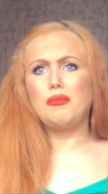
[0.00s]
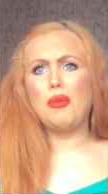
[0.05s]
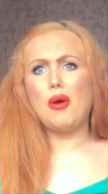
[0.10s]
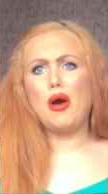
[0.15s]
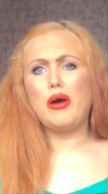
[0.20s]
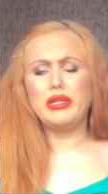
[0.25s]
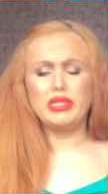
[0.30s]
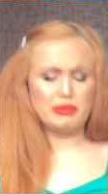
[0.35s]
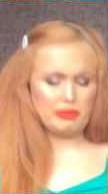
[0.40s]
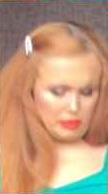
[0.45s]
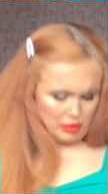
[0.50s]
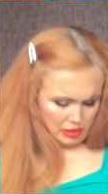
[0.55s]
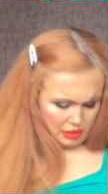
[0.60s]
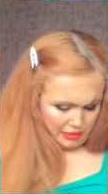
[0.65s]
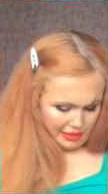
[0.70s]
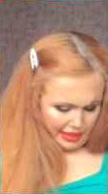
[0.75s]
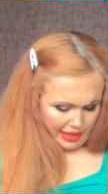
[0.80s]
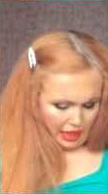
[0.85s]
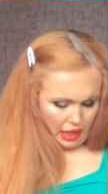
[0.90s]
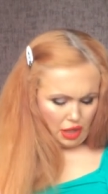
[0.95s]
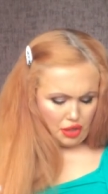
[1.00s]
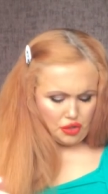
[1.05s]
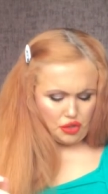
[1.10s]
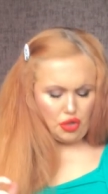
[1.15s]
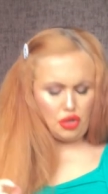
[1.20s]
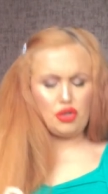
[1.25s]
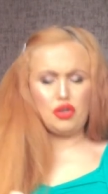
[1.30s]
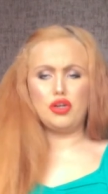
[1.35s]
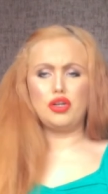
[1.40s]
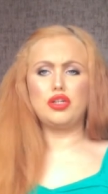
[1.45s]
possible. Like, I do
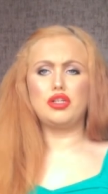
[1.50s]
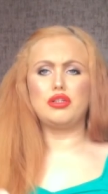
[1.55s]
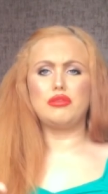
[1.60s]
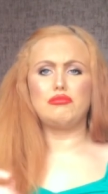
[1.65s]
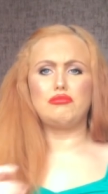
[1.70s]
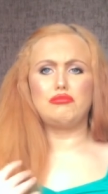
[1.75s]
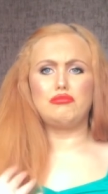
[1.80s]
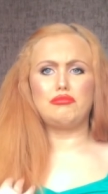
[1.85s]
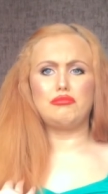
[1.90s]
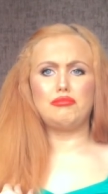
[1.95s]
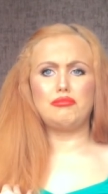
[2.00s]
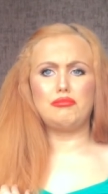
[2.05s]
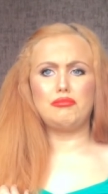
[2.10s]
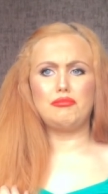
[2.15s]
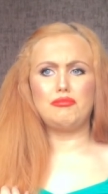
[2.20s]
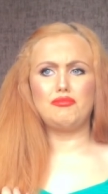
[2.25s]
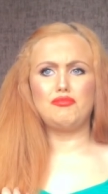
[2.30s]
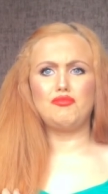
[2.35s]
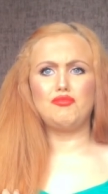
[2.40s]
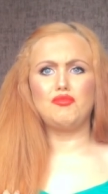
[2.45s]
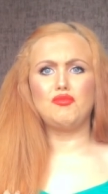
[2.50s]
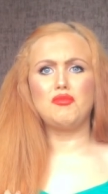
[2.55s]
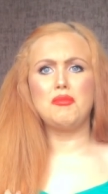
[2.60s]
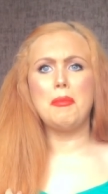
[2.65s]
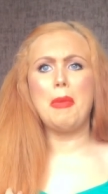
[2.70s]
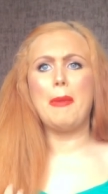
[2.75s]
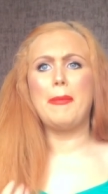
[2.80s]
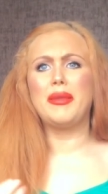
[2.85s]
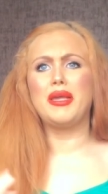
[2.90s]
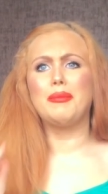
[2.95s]
look...
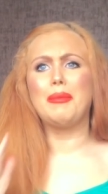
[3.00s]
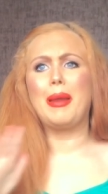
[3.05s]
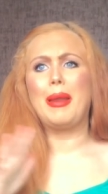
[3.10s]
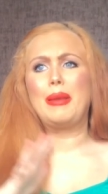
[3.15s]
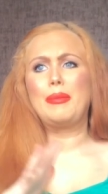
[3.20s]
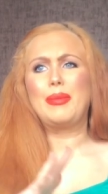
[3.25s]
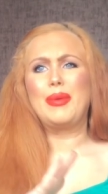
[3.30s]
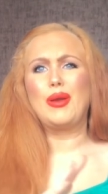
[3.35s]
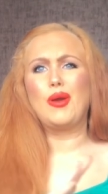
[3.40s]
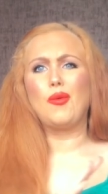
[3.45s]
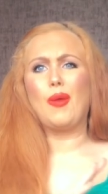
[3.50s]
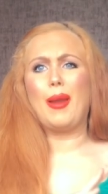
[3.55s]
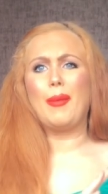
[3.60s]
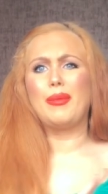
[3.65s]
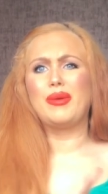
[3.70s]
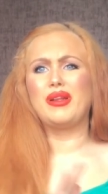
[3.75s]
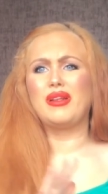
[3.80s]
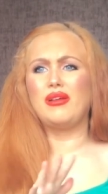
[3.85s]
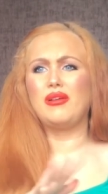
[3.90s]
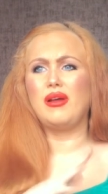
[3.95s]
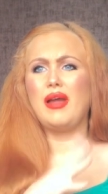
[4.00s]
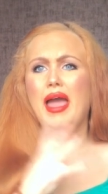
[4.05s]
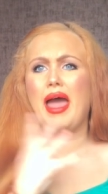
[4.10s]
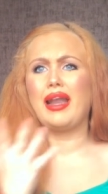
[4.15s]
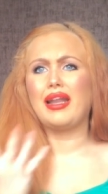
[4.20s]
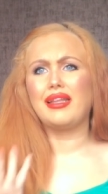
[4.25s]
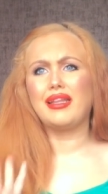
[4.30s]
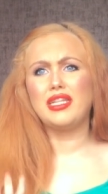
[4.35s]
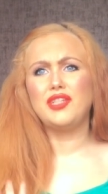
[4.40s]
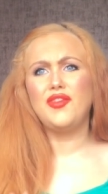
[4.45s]
Maybe it might be alright when I
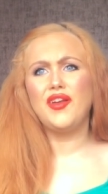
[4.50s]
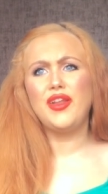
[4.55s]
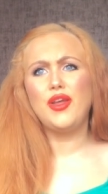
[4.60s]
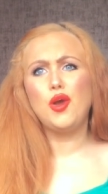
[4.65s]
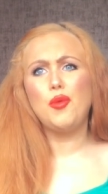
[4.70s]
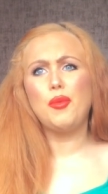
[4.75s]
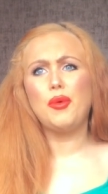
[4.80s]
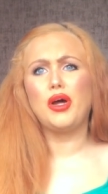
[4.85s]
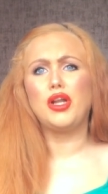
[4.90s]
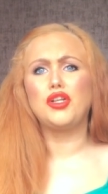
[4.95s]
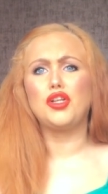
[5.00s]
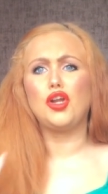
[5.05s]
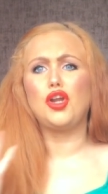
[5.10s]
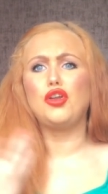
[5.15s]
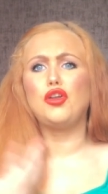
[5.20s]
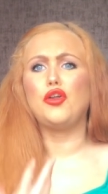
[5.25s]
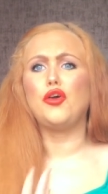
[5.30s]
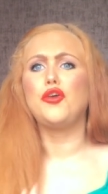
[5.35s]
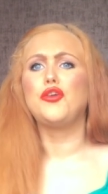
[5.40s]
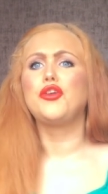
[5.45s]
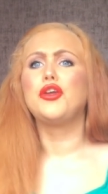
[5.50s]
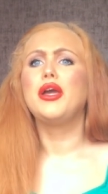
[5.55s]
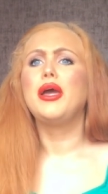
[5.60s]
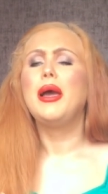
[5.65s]
edit this video, but I do look